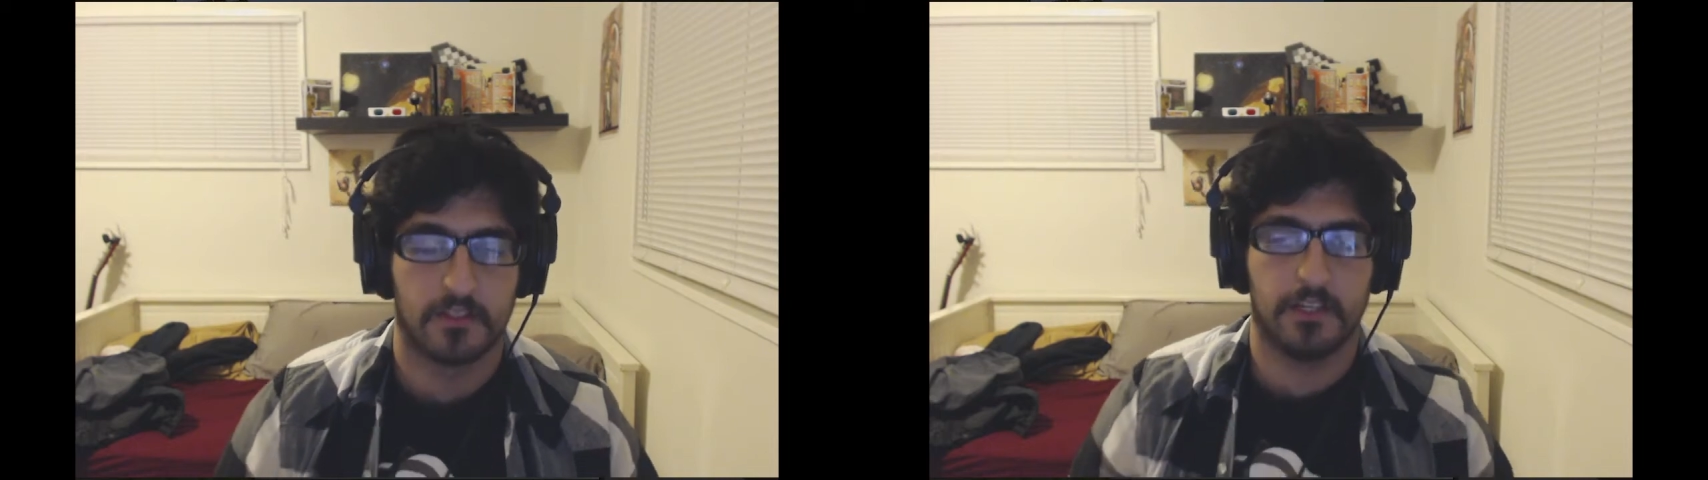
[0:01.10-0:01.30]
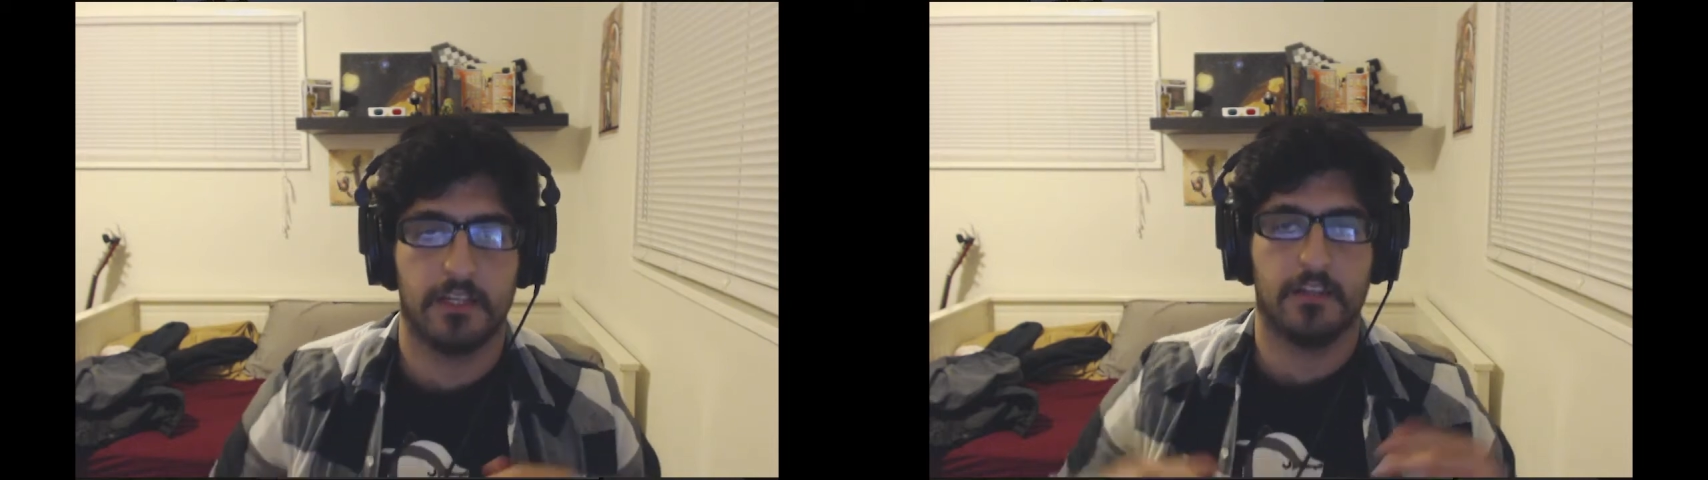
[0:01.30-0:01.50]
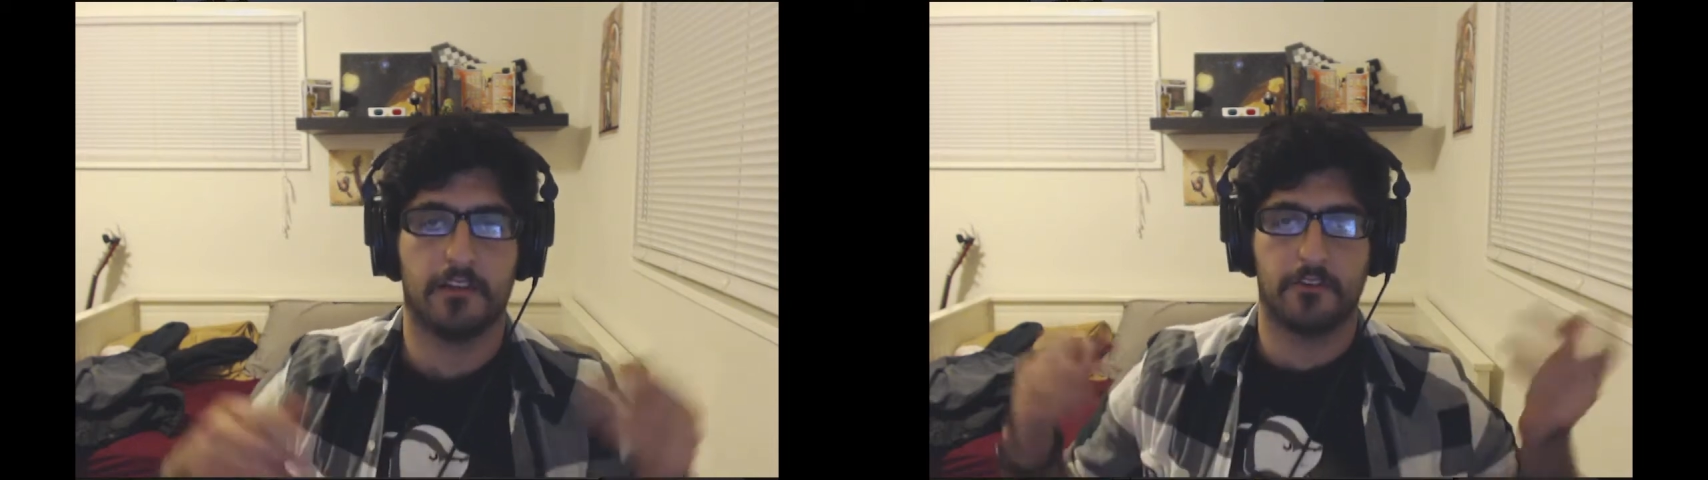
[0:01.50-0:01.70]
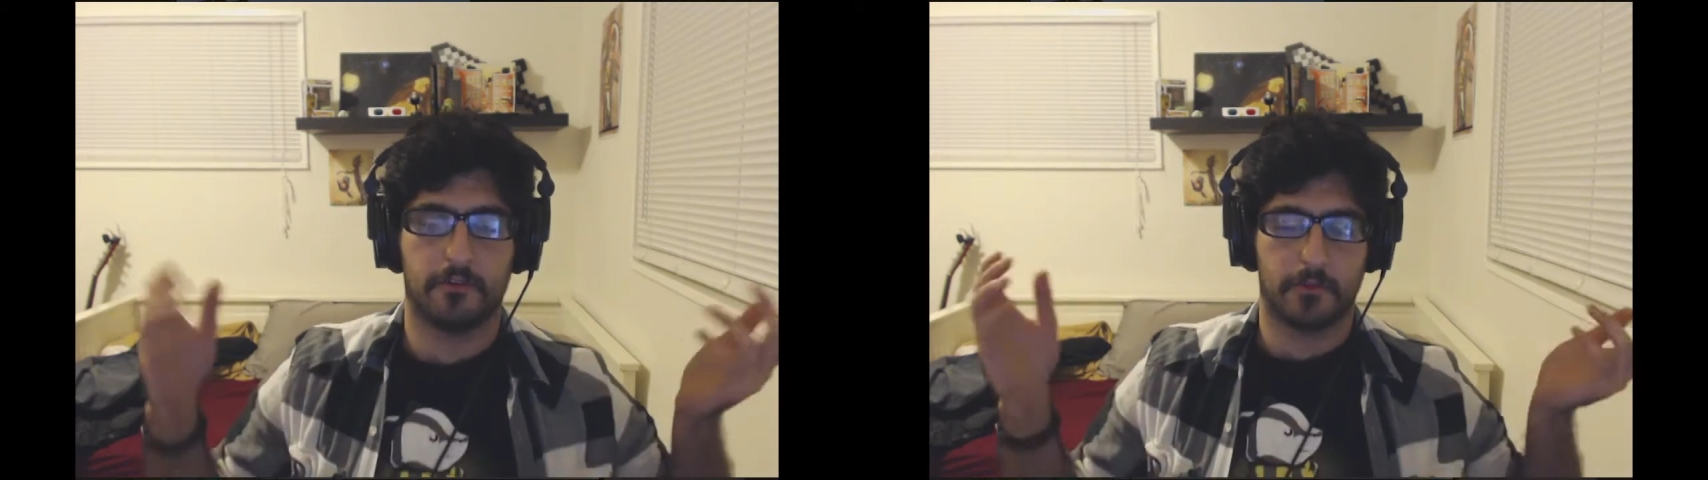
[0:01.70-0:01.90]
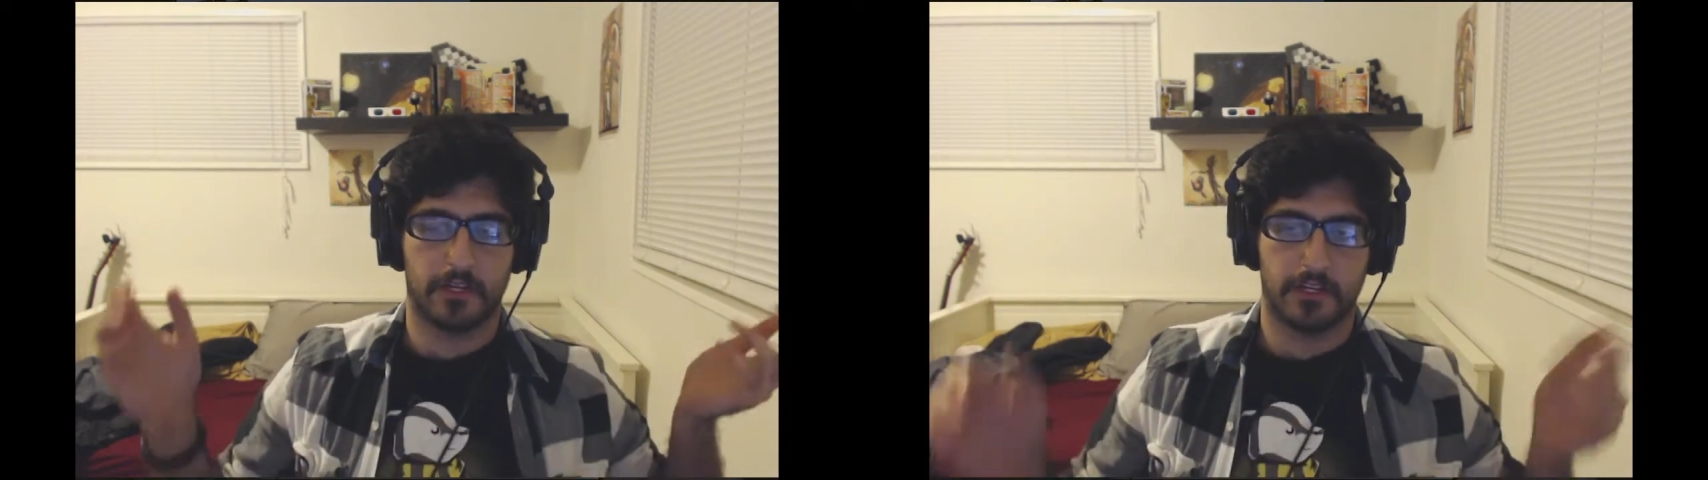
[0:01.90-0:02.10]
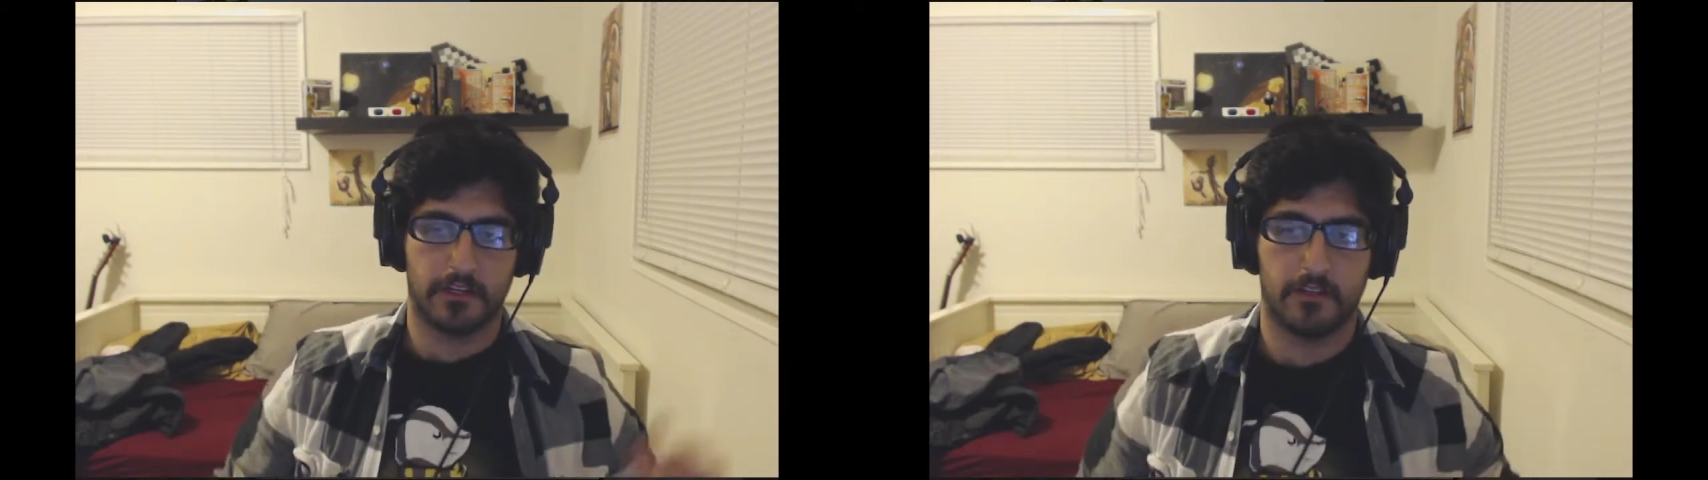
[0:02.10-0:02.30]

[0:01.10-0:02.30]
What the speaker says: Hey there, everybody.